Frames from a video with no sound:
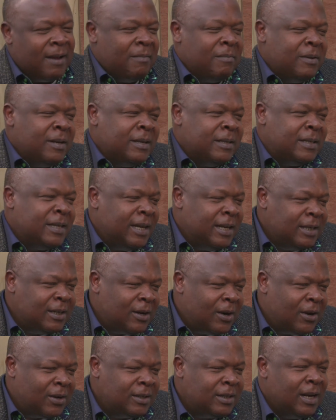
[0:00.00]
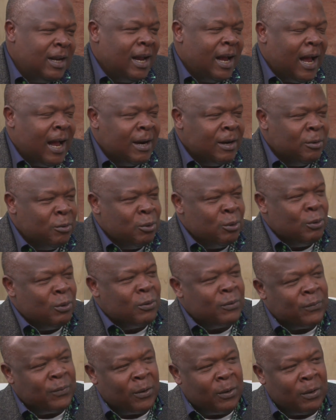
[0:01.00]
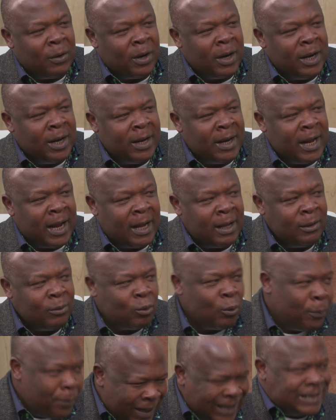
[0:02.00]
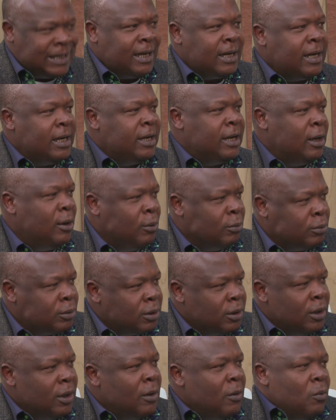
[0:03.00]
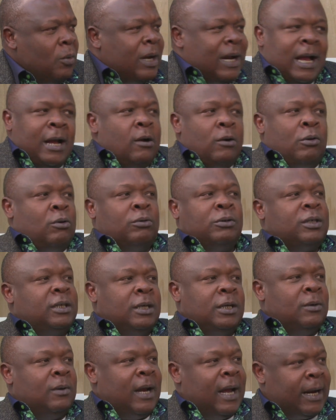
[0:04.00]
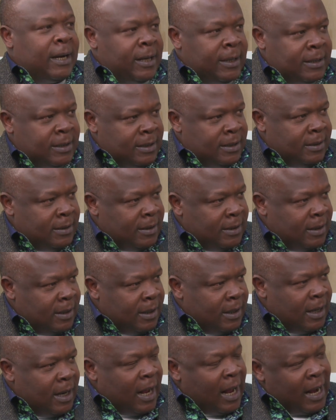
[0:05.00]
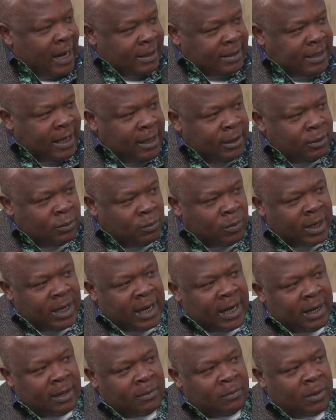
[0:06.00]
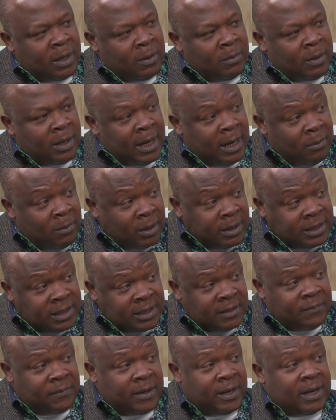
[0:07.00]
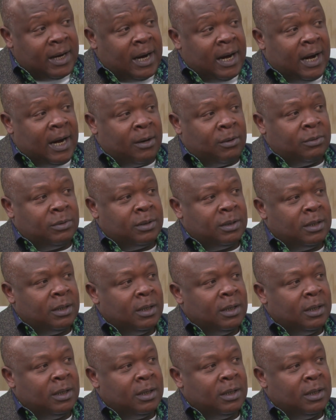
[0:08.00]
it's dangerous and he will look for area to partake in the loot. We can't continue like this. I'll tell you, when I was in the Federal House,